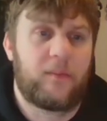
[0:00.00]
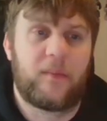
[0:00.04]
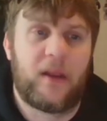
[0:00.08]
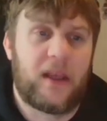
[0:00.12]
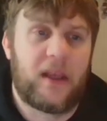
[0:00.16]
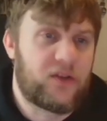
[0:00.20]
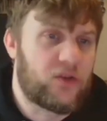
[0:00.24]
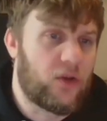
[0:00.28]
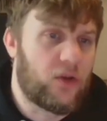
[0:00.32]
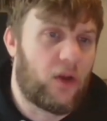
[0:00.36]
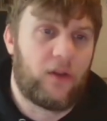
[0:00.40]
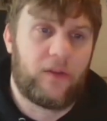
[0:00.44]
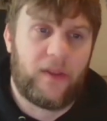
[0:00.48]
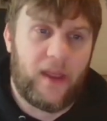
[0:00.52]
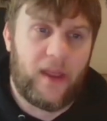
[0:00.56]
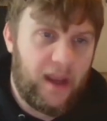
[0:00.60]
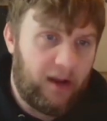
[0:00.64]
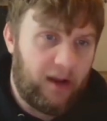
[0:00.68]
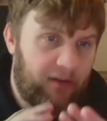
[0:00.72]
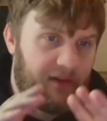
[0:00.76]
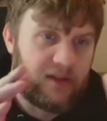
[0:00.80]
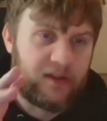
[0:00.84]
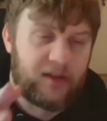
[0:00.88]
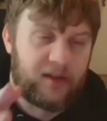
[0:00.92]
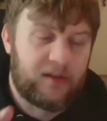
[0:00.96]
It's all
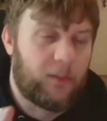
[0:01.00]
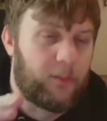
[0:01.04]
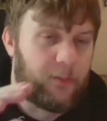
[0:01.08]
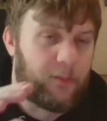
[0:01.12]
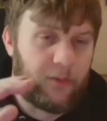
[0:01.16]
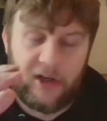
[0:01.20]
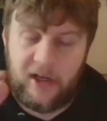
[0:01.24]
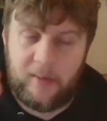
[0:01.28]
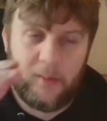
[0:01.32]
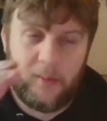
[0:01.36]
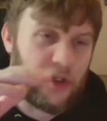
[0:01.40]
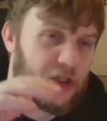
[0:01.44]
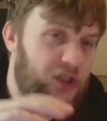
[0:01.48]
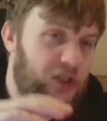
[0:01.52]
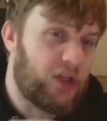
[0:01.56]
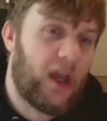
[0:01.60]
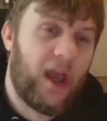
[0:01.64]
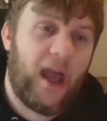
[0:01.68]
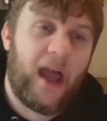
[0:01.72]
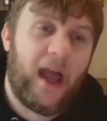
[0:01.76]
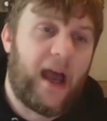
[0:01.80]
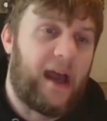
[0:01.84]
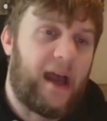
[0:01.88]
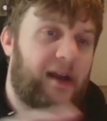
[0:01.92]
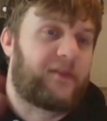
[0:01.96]
there. It's pretty much
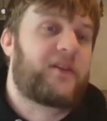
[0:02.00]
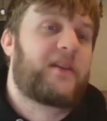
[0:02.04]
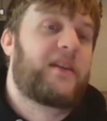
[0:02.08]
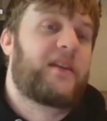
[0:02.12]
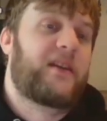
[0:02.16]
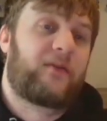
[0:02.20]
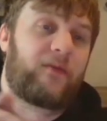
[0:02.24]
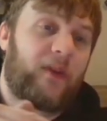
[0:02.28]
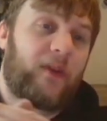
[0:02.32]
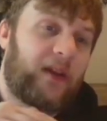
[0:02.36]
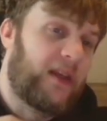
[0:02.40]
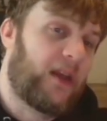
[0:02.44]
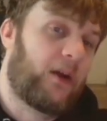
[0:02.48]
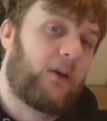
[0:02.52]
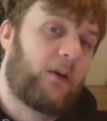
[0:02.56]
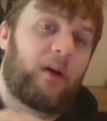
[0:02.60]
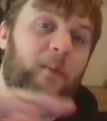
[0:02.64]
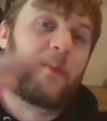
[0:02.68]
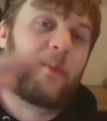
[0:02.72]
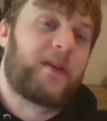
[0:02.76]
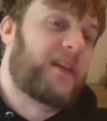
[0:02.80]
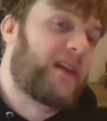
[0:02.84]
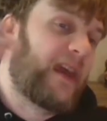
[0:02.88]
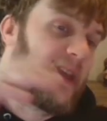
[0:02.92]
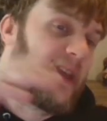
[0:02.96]
after this video, it'll
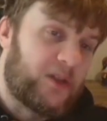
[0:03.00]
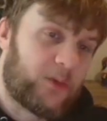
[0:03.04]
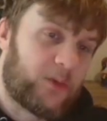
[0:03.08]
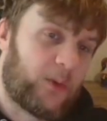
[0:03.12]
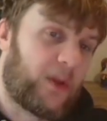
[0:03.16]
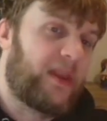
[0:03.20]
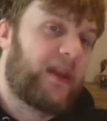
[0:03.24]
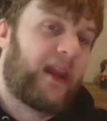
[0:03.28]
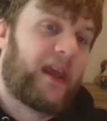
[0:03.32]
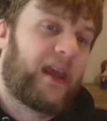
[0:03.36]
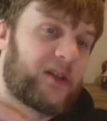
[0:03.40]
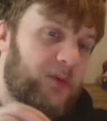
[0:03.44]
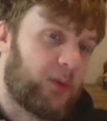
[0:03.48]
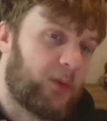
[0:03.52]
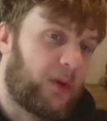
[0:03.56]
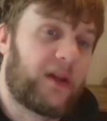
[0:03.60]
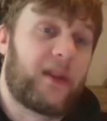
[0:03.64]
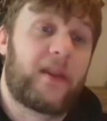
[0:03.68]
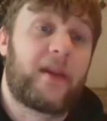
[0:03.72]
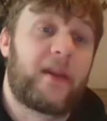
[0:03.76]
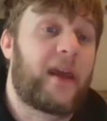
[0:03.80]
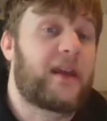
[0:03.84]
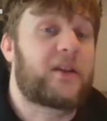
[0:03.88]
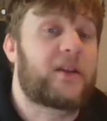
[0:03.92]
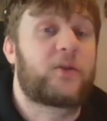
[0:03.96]
be the next one, the next one,
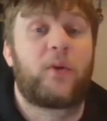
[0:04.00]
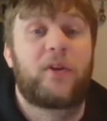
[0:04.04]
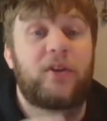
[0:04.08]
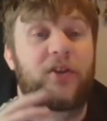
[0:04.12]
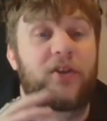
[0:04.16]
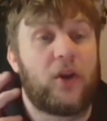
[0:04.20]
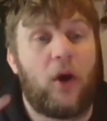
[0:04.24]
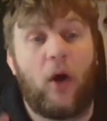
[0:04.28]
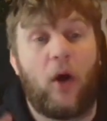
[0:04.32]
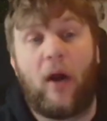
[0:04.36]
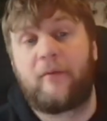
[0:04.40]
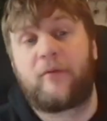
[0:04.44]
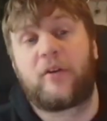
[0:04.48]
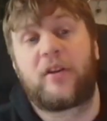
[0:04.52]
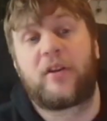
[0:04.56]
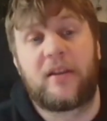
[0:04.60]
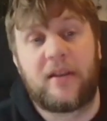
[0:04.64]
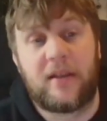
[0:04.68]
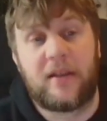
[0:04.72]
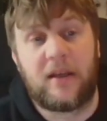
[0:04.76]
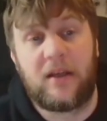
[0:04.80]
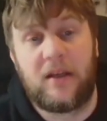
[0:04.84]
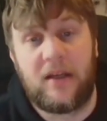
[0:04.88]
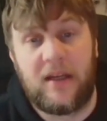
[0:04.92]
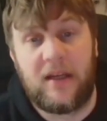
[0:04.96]
and the next one. So everything
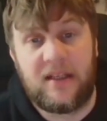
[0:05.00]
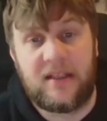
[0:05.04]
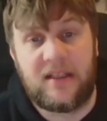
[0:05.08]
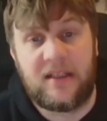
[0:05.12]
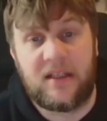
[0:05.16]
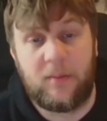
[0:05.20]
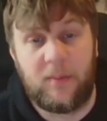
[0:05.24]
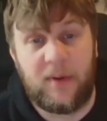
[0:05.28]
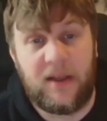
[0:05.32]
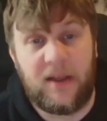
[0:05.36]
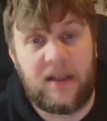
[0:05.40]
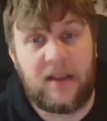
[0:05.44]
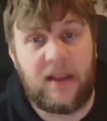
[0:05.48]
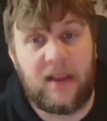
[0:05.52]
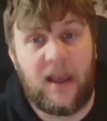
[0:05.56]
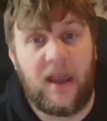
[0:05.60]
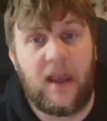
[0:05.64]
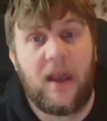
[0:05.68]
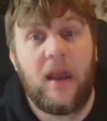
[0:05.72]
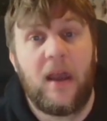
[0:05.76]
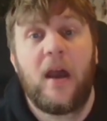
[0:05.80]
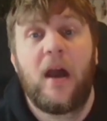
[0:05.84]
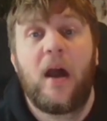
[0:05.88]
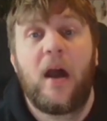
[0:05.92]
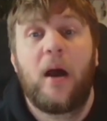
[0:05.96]
that you need to be there.